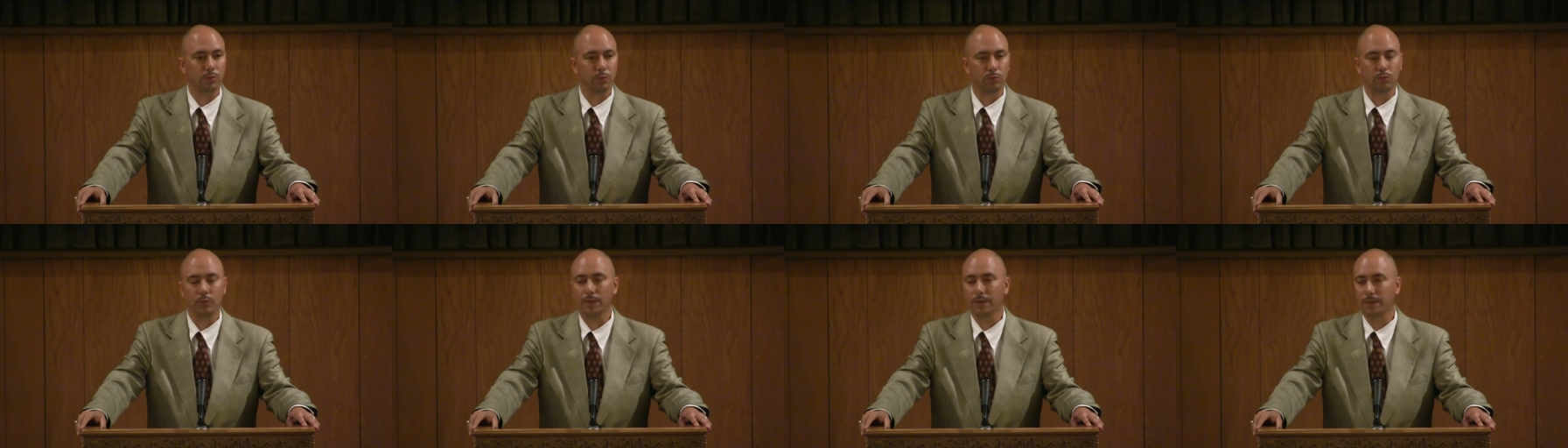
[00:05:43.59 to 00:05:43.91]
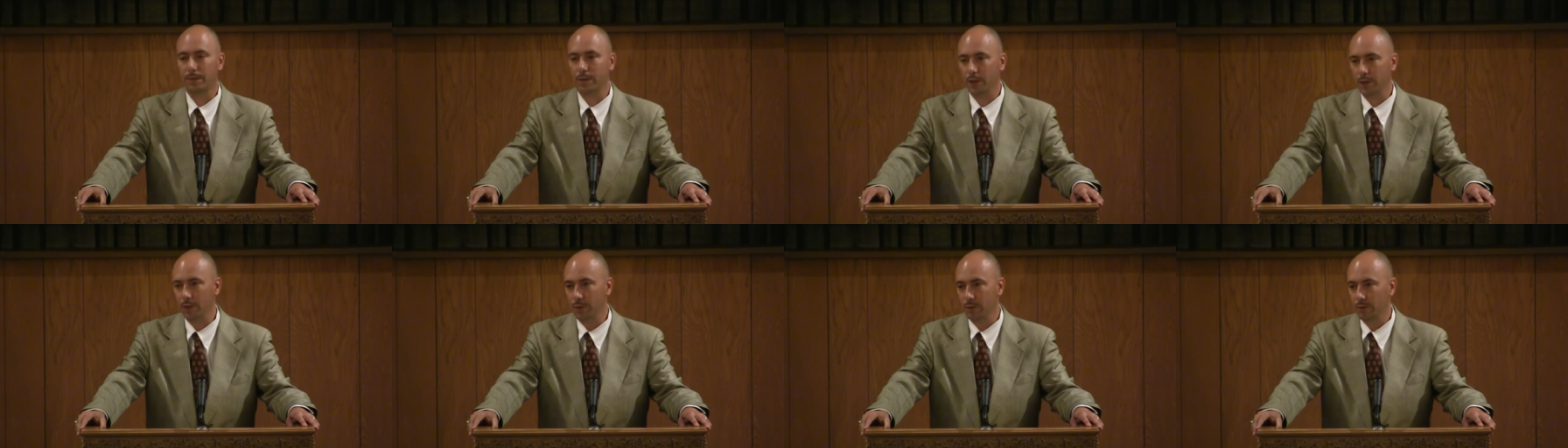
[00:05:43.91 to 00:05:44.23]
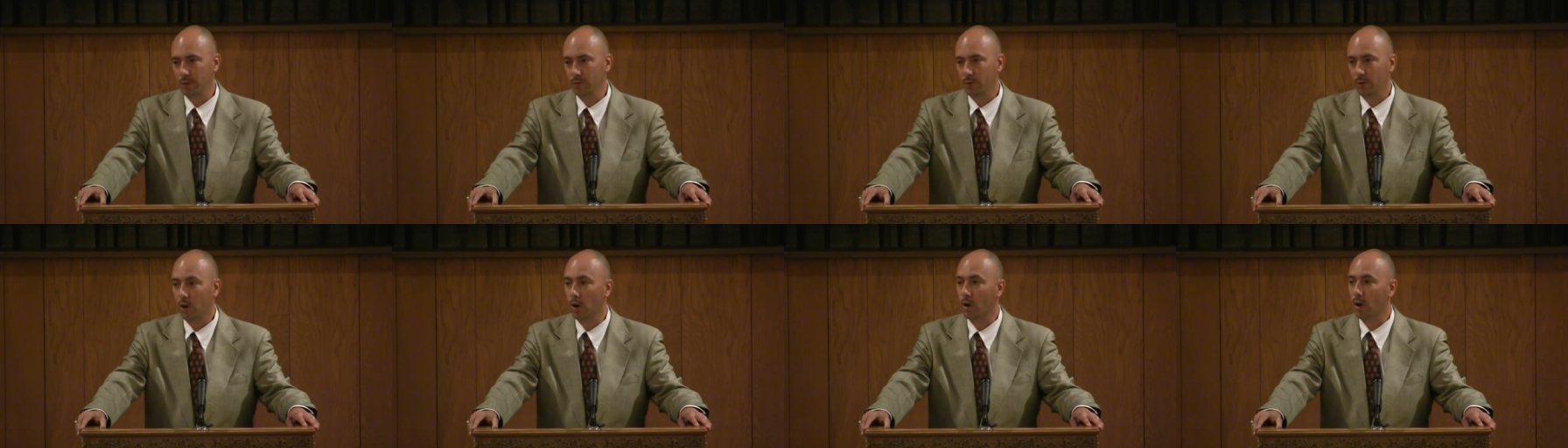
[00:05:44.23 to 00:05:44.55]
review
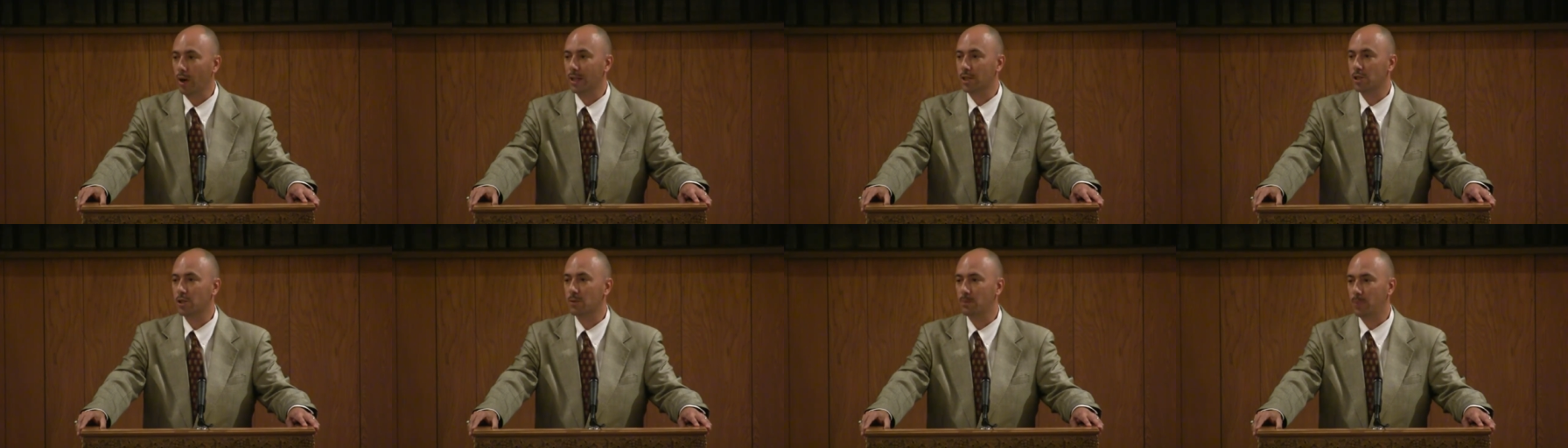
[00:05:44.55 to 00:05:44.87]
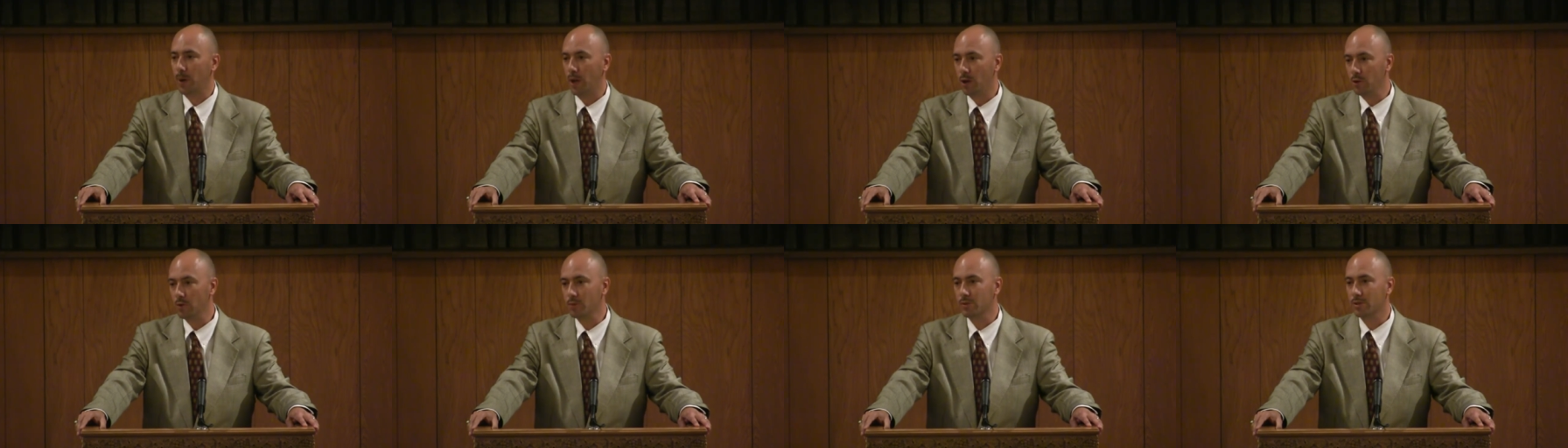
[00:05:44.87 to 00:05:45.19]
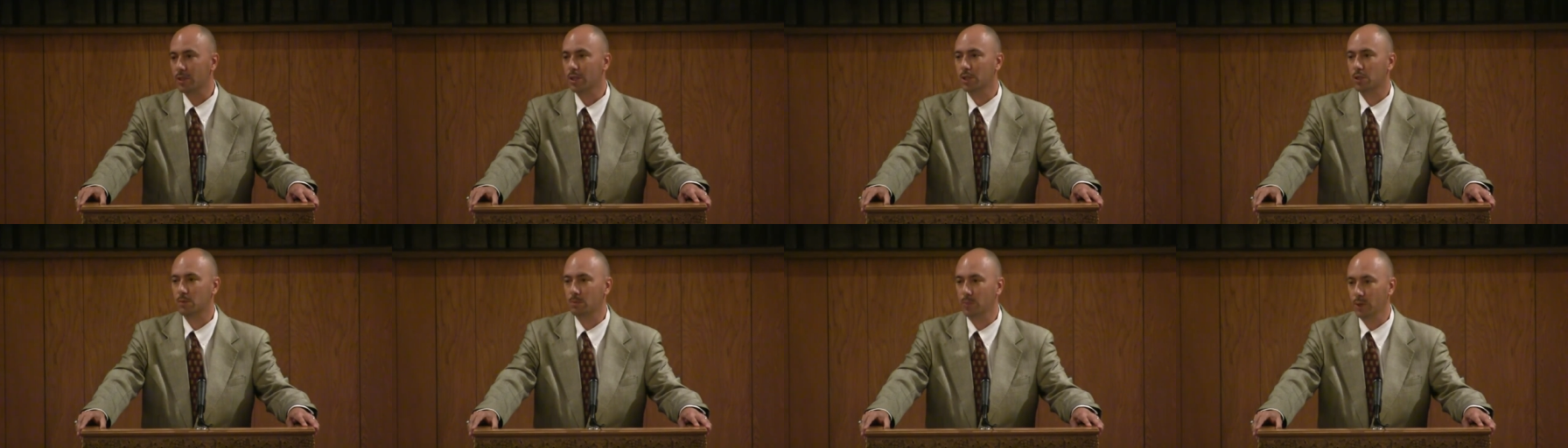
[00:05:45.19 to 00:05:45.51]
or expose
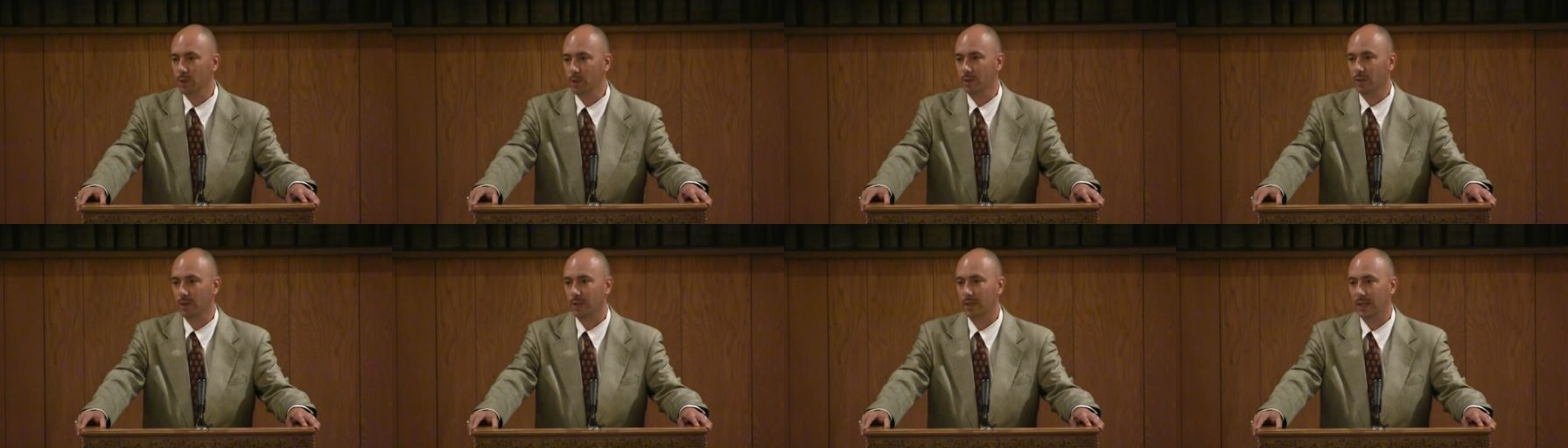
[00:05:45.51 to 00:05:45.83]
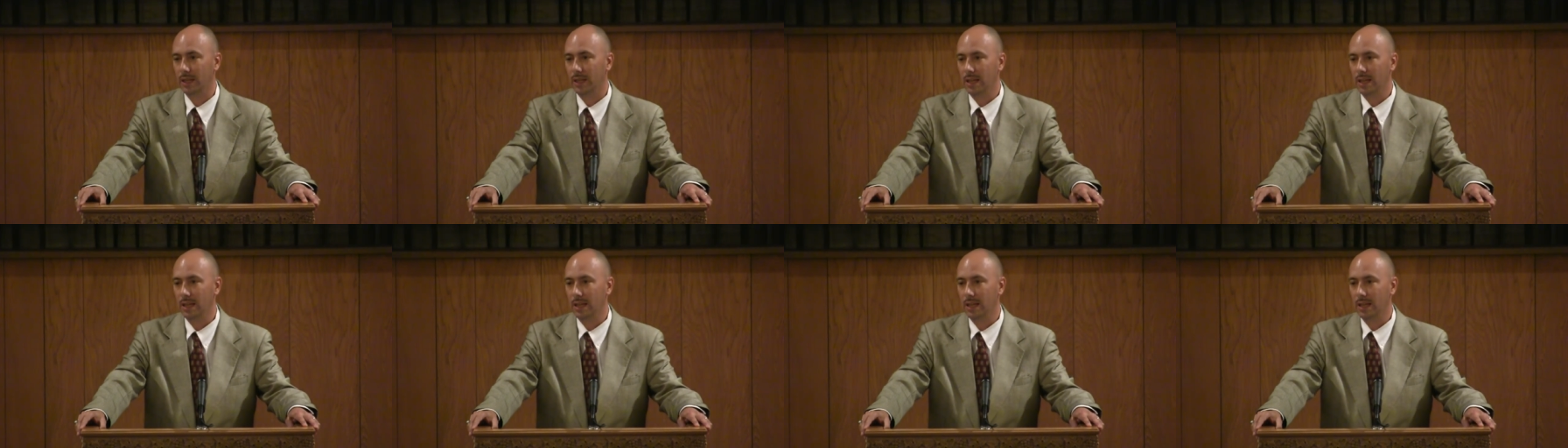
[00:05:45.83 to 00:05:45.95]
this book